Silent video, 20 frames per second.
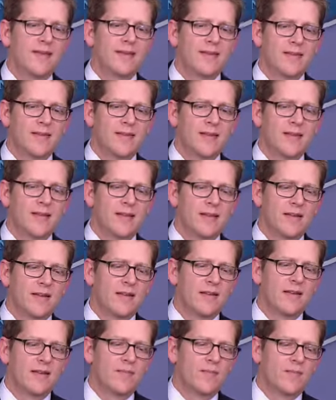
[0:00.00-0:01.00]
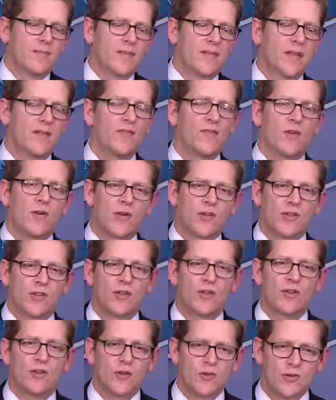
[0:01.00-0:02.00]
if there
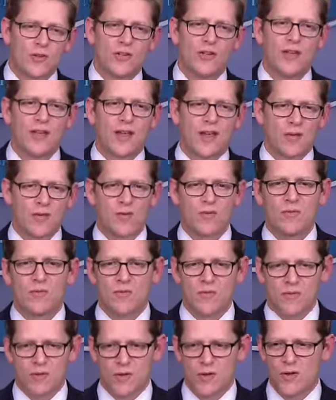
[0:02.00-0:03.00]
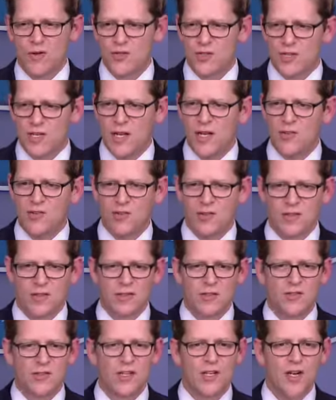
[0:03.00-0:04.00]
is a conclusion to that
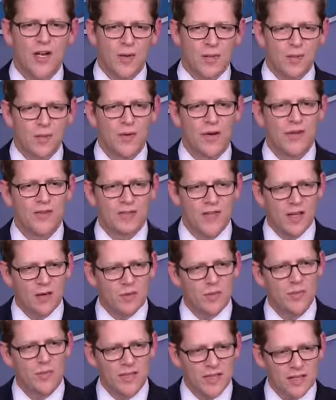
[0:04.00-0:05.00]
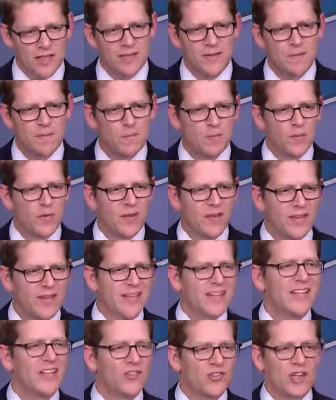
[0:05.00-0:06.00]
negotiation that is a compromise, that would mean
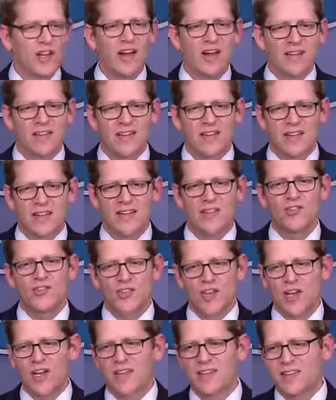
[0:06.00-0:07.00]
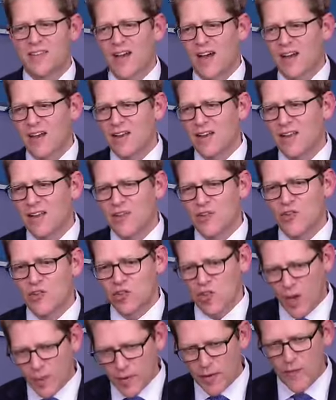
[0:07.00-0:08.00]
that each side got
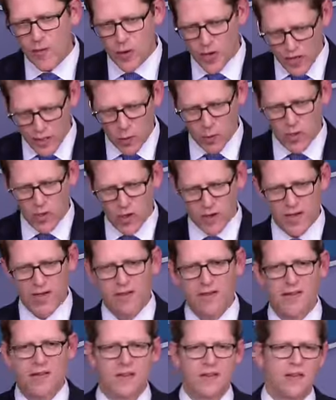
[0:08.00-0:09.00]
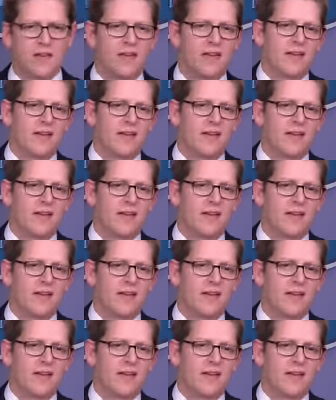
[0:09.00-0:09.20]
some of what it wanted,